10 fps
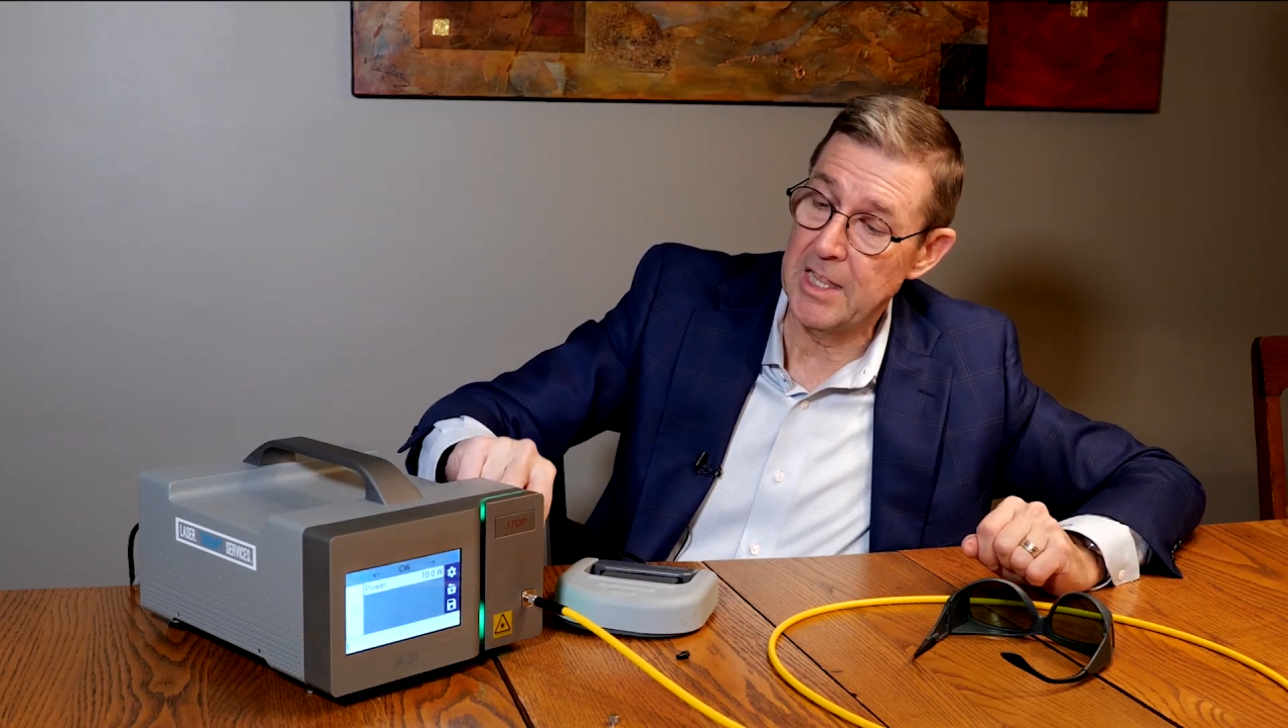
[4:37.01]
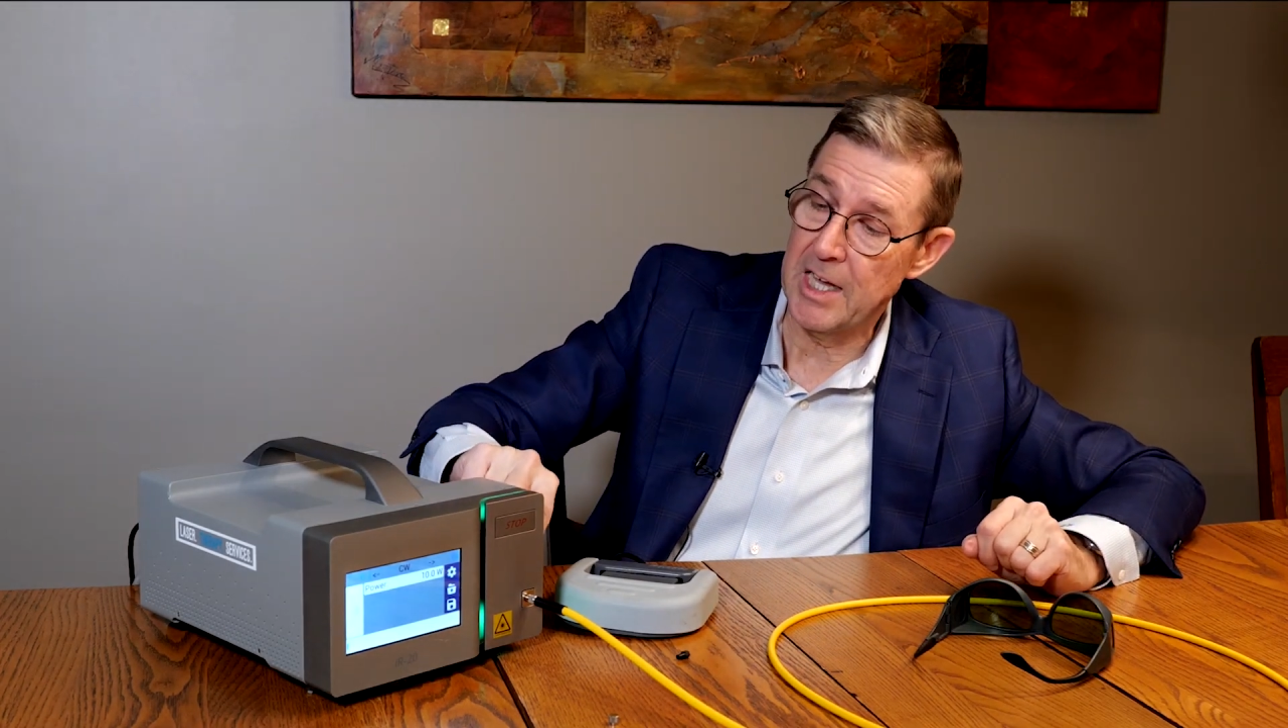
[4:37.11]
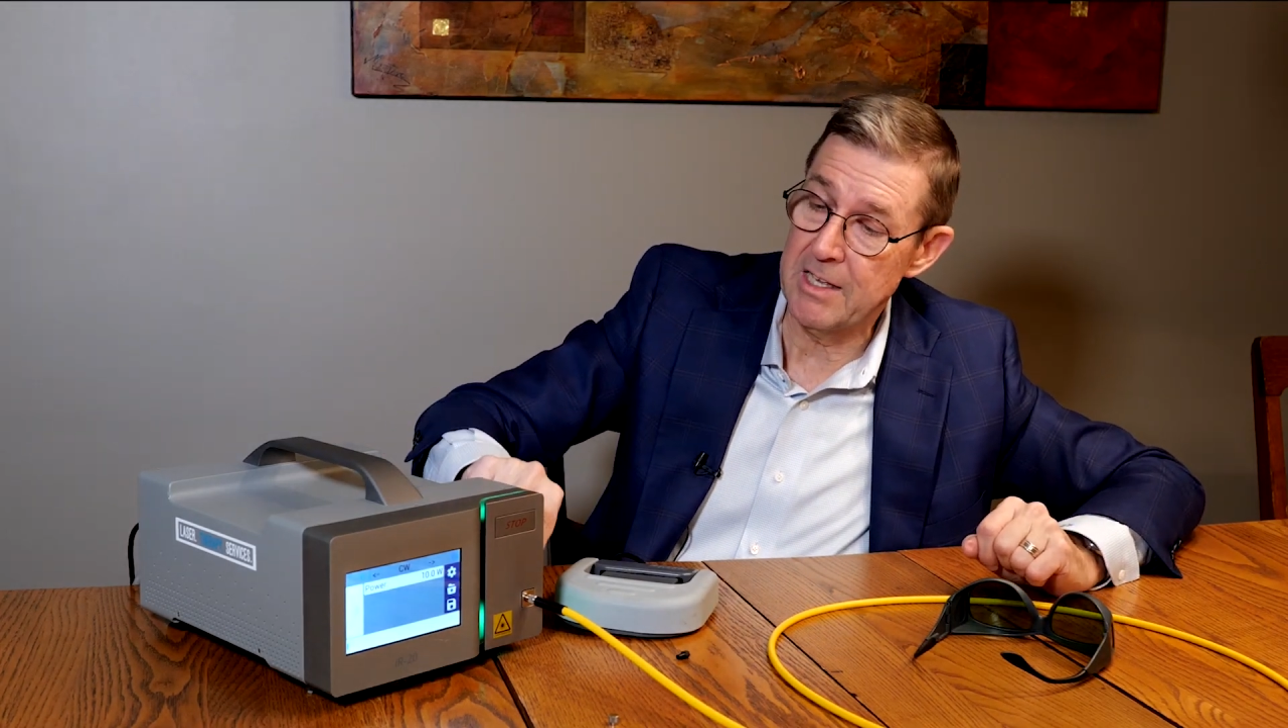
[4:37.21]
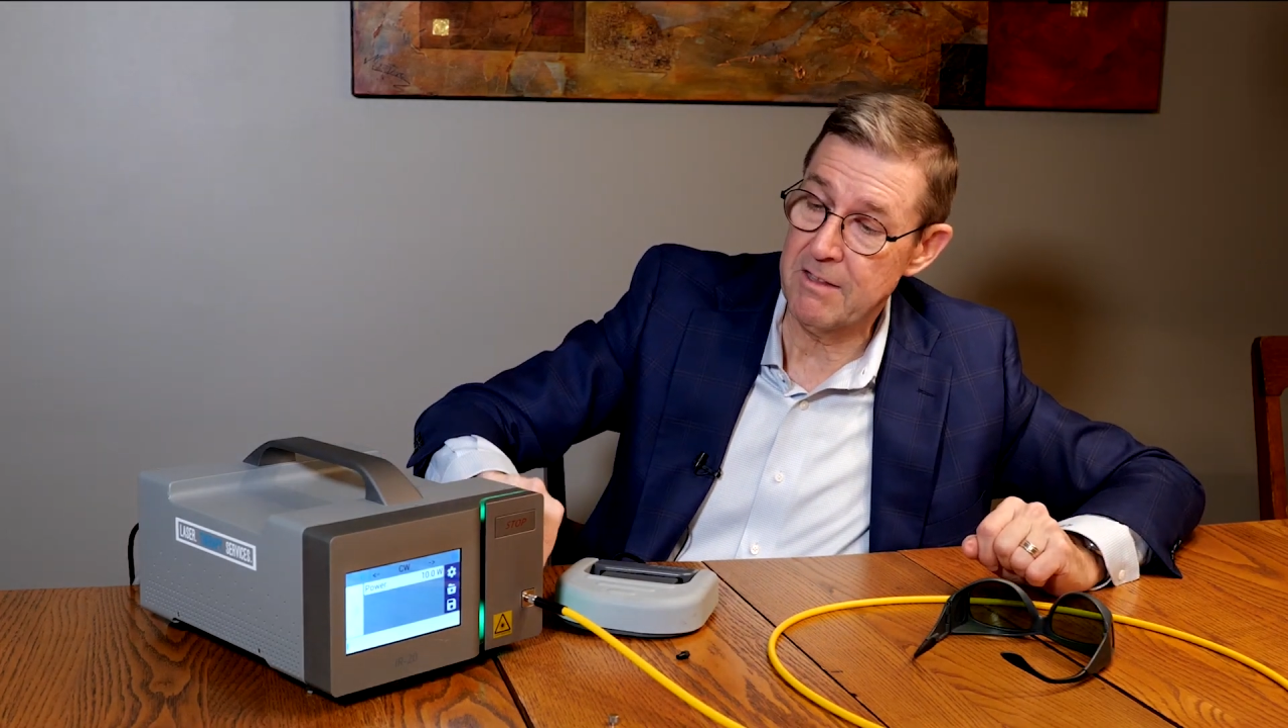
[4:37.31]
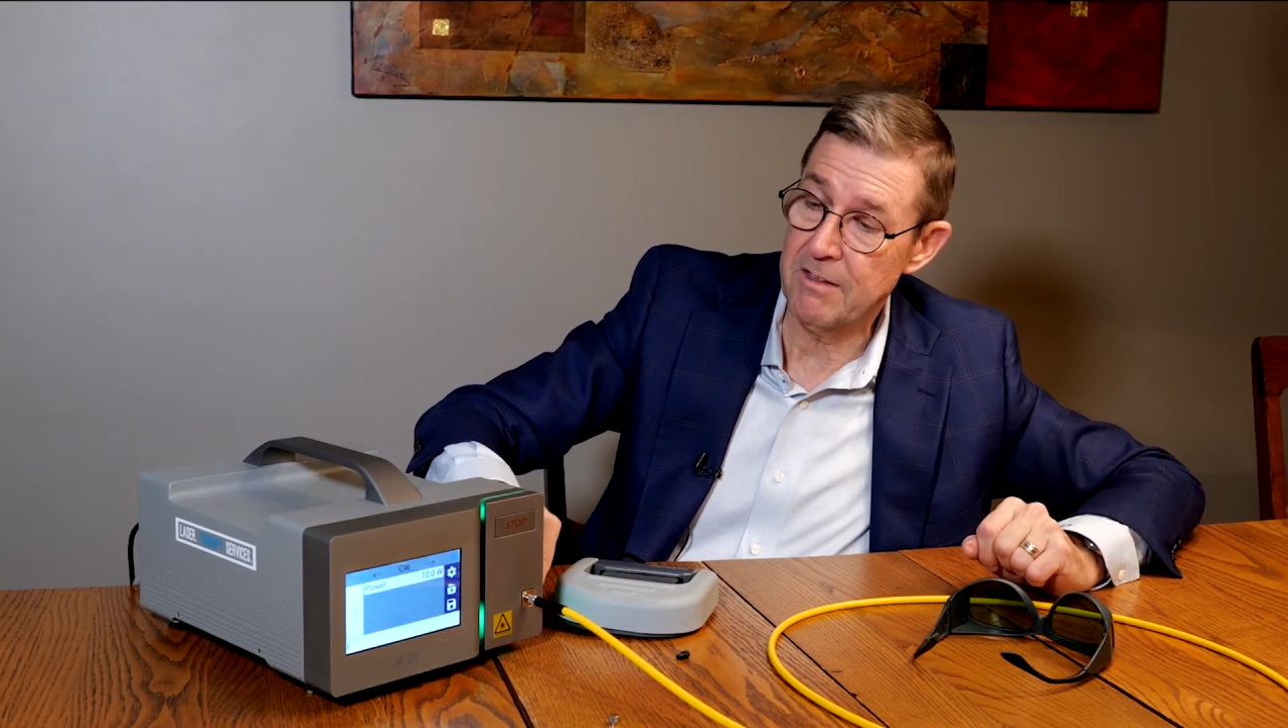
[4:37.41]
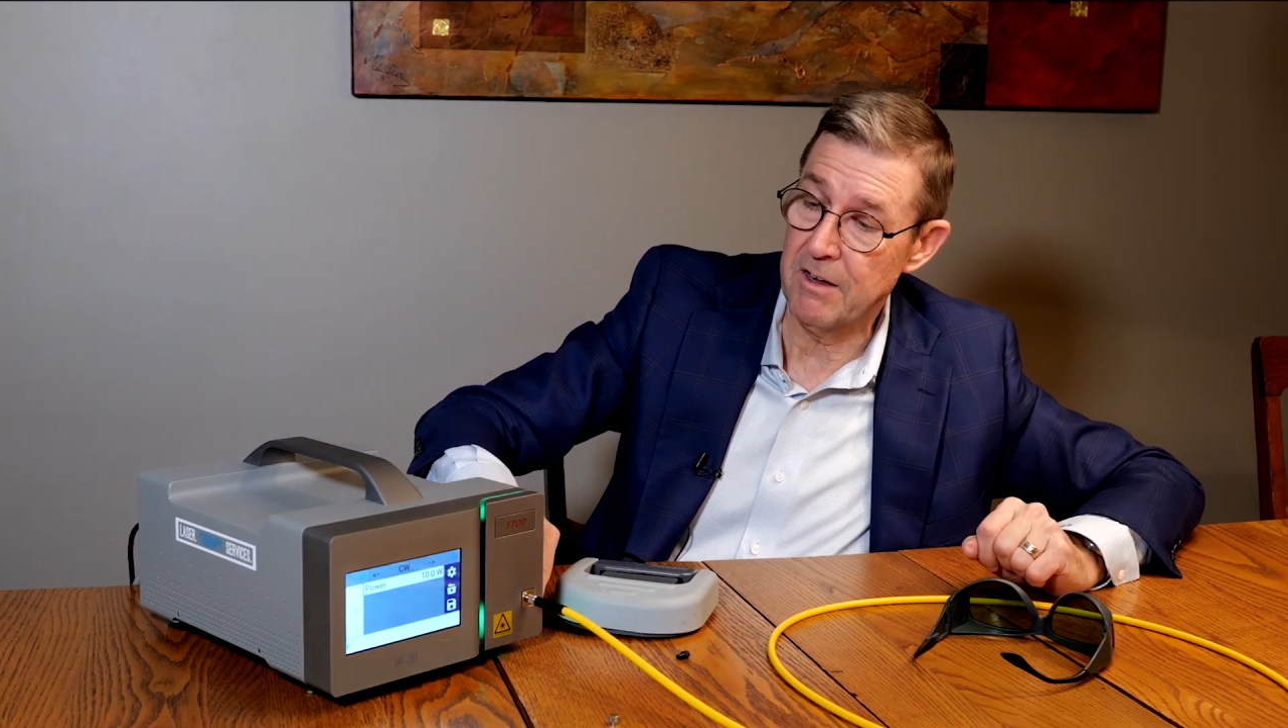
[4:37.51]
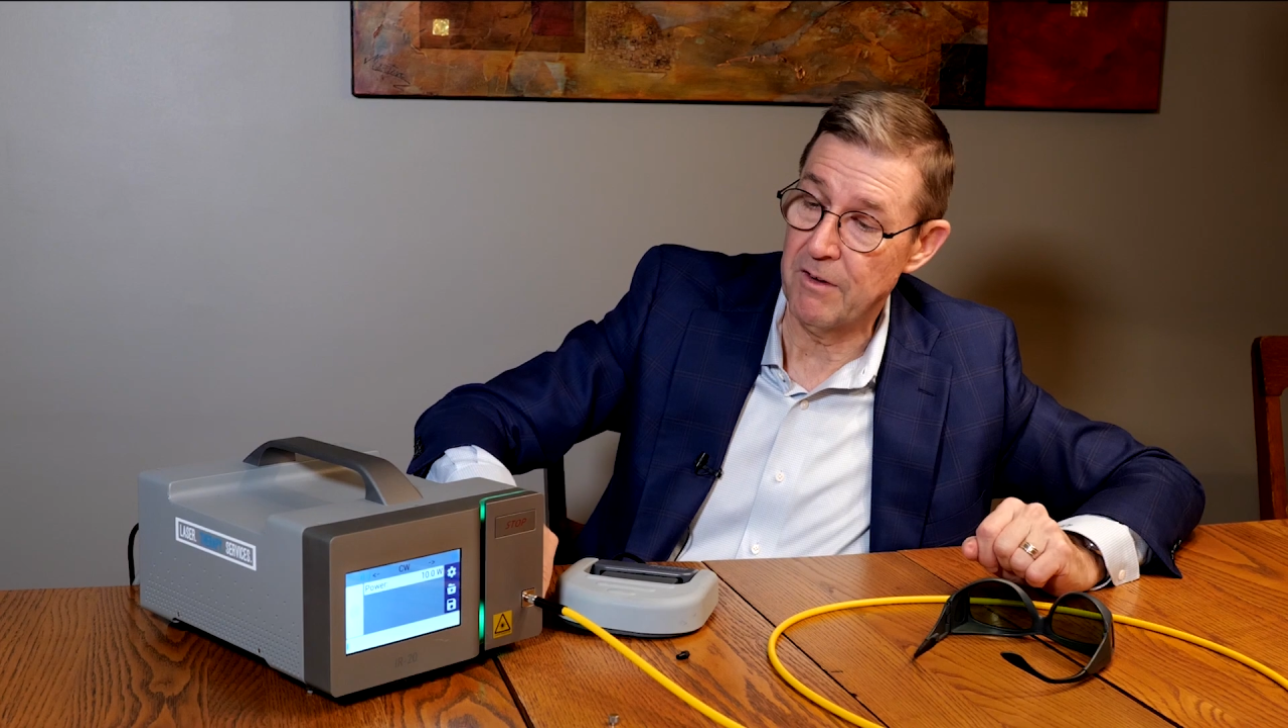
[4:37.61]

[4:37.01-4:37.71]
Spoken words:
lights